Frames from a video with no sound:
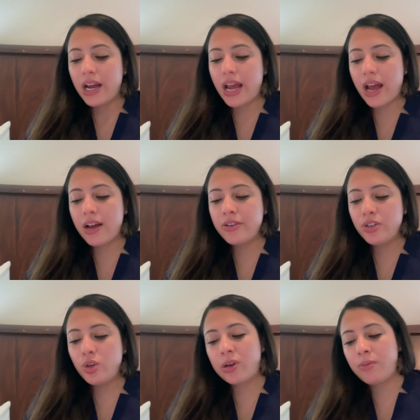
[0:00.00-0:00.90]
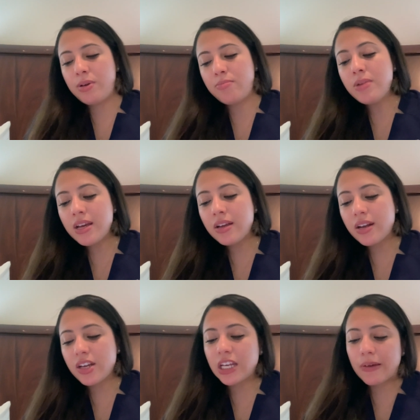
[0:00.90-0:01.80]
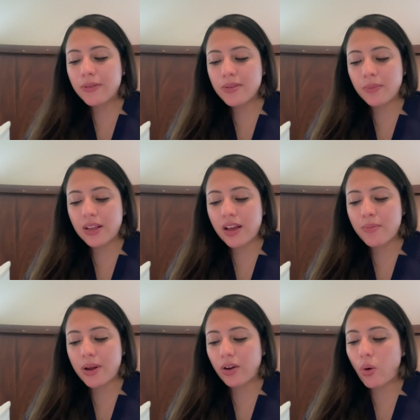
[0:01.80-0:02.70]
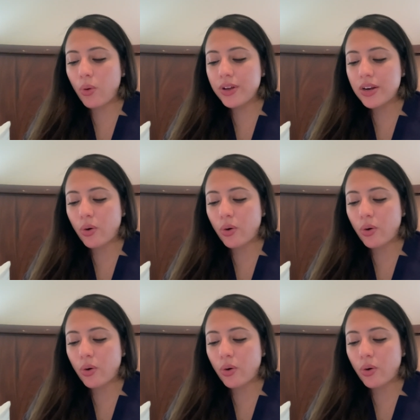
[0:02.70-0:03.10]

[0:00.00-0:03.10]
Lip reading: And you can be mean and give them something like methacholine